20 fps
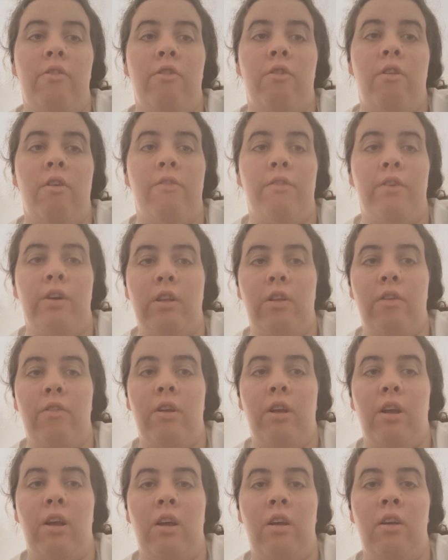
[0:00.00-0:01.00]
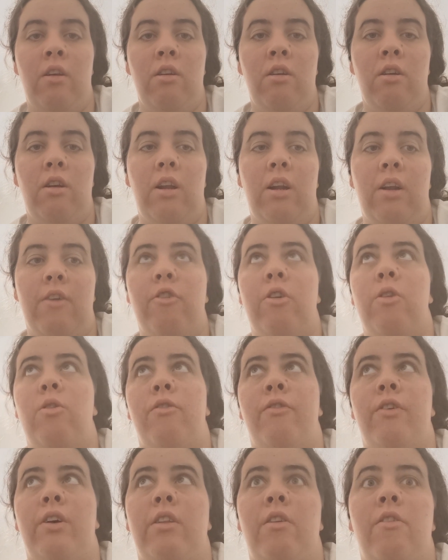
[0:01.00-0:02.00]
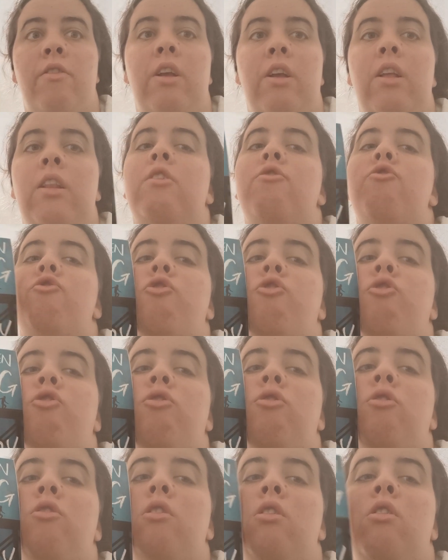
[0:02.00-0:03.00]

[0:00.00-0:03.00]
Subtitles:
do this Father's Day, and after I do a Father's Day lunch.